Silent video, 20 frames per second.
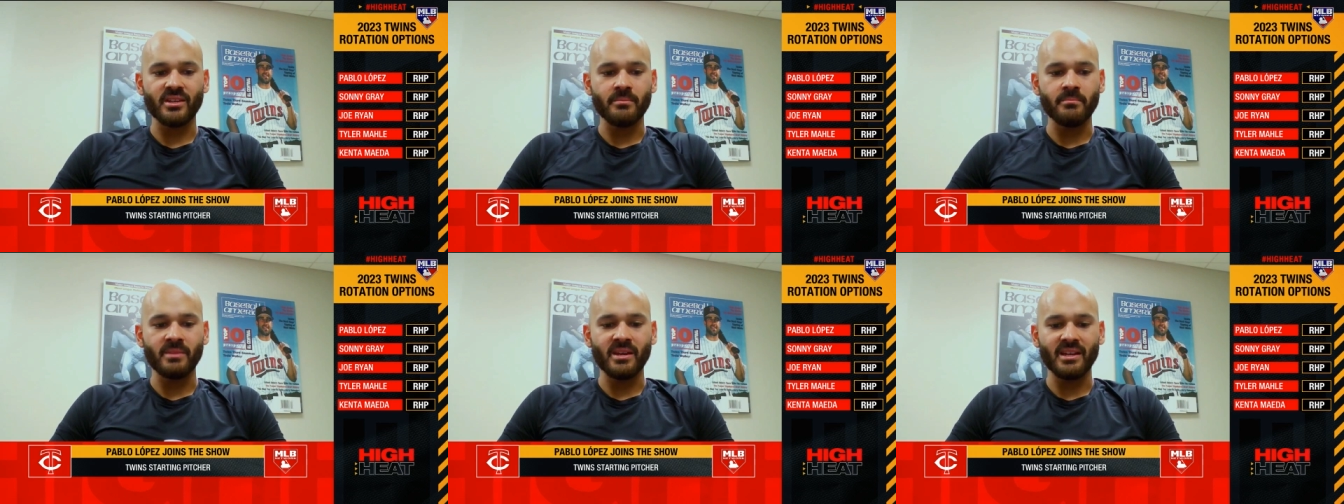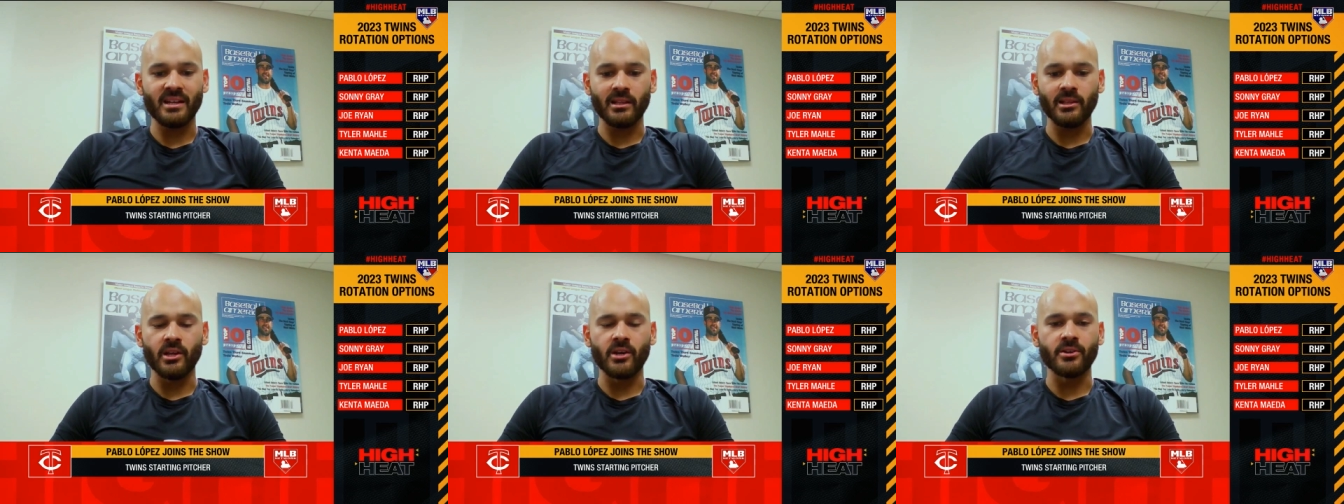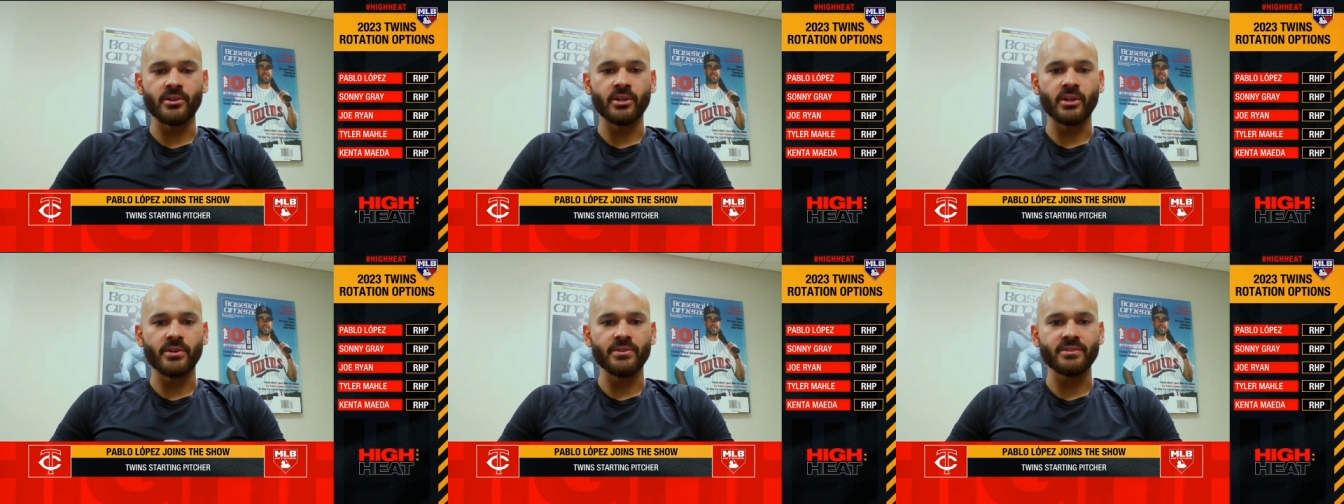they made a lot
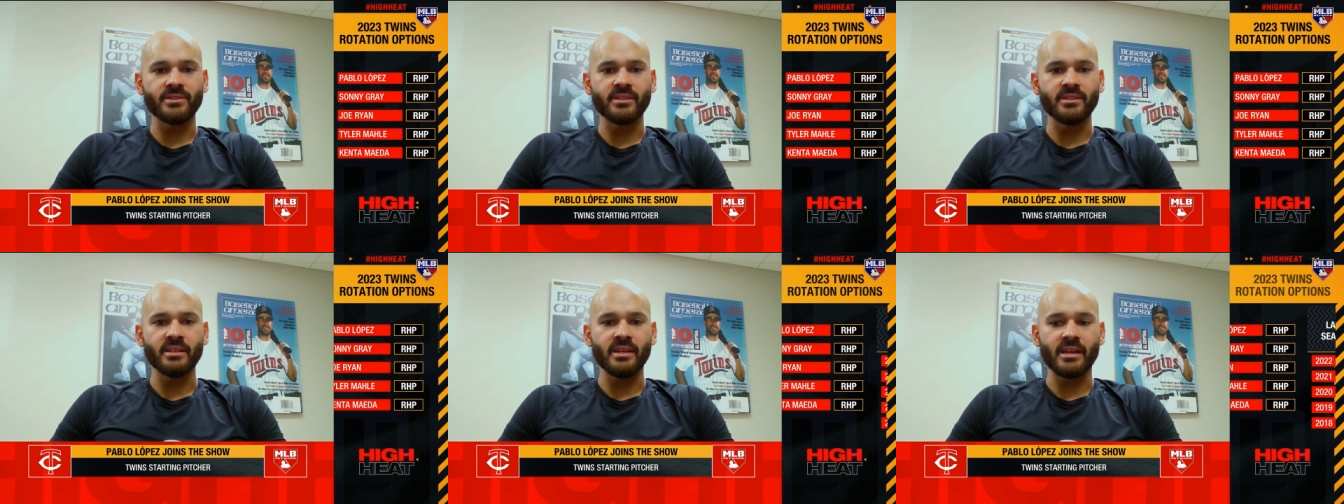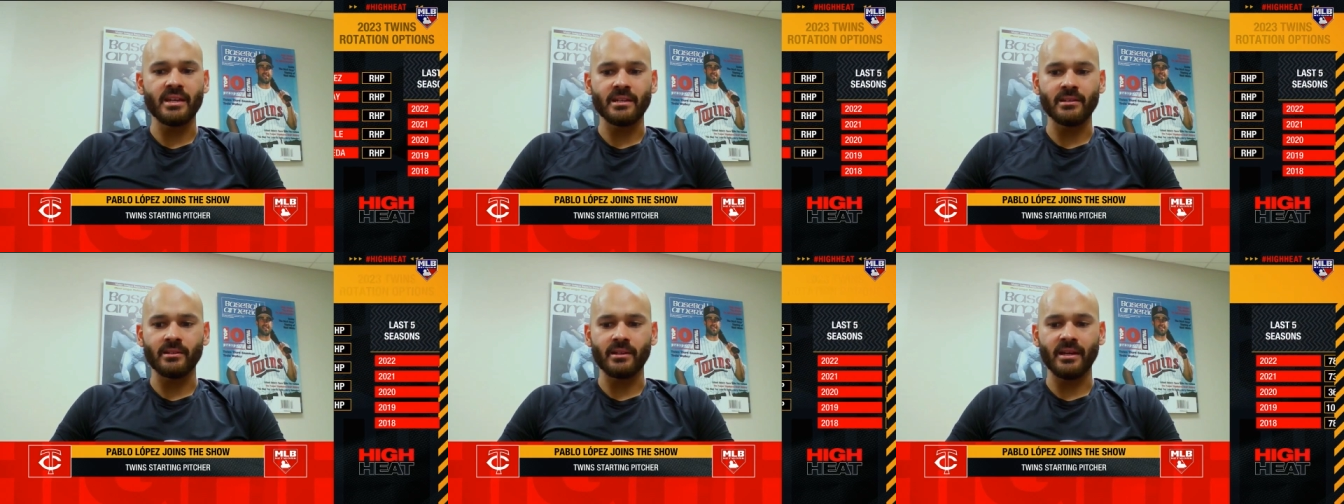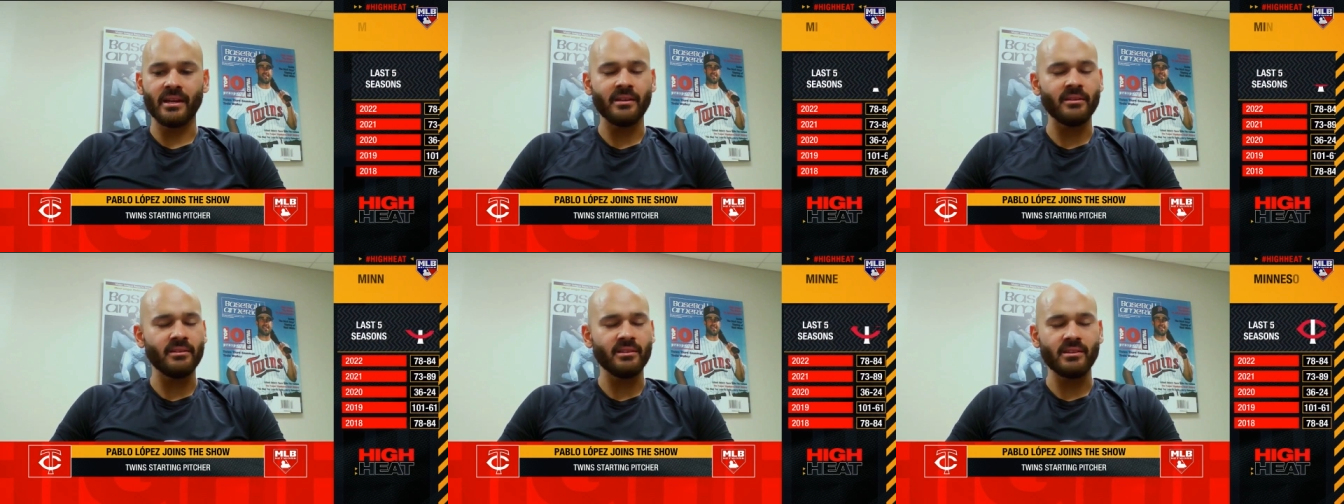of noise in the NL,
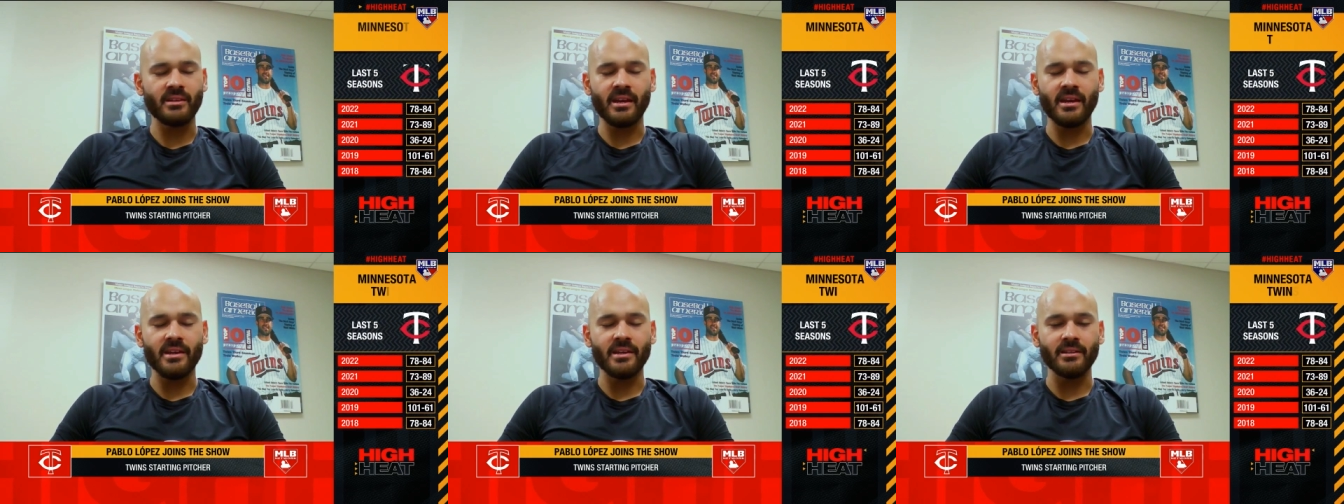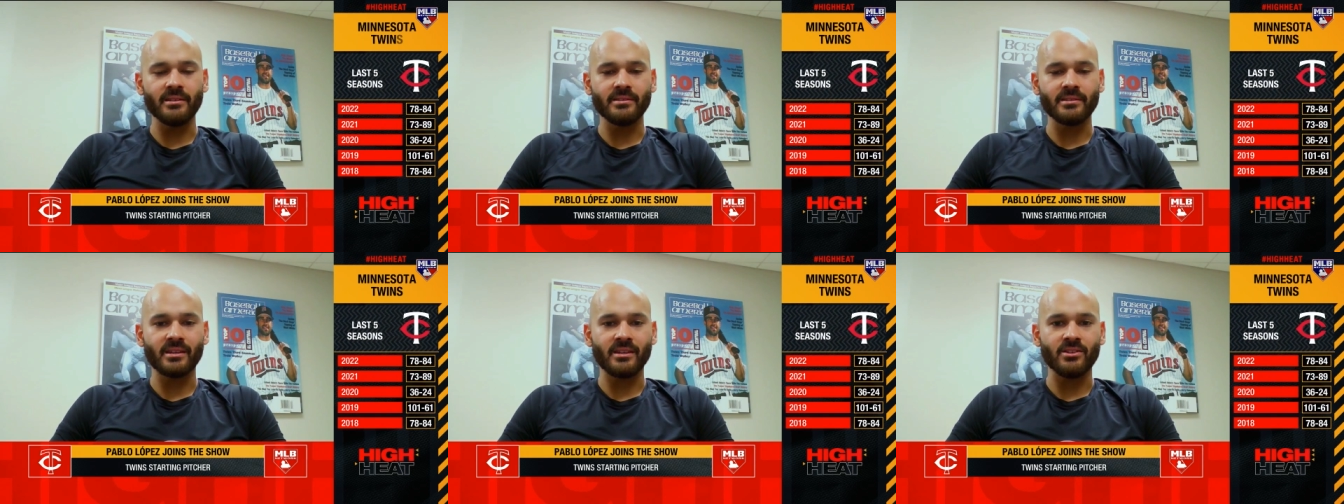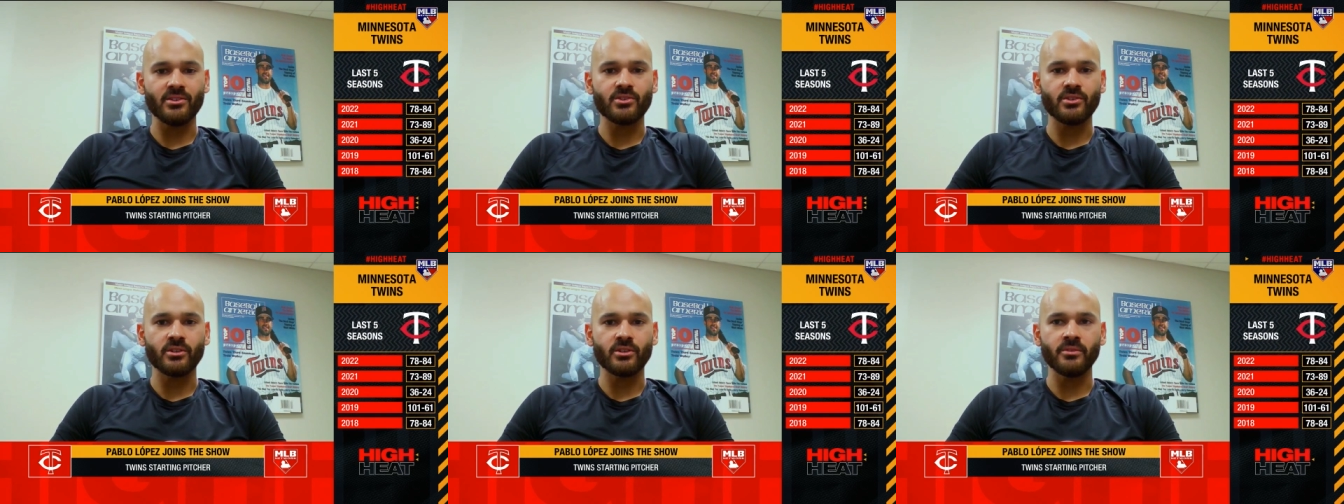in the AL
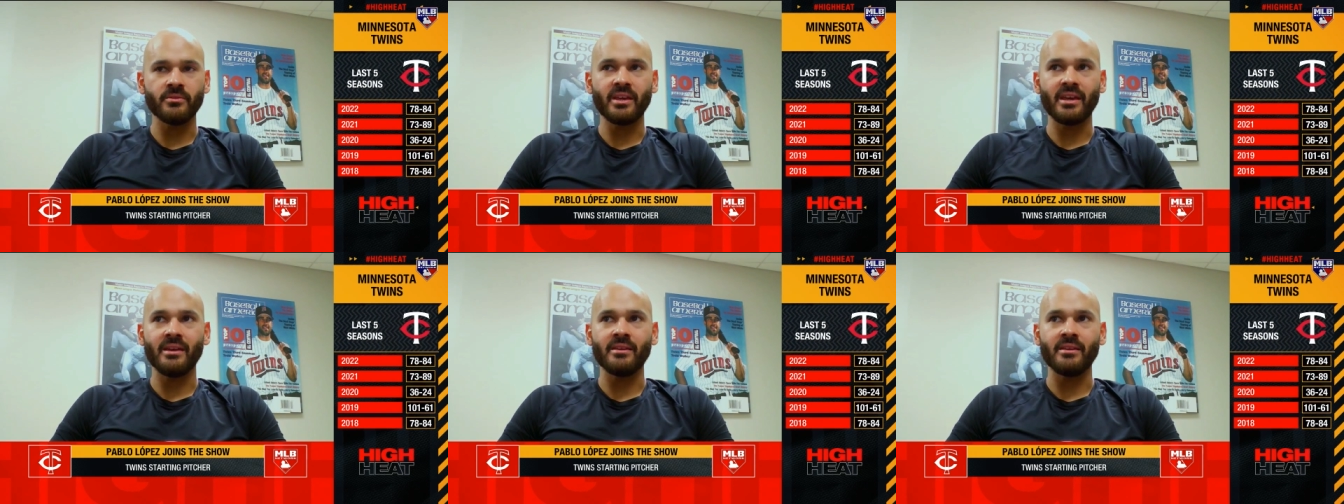Central,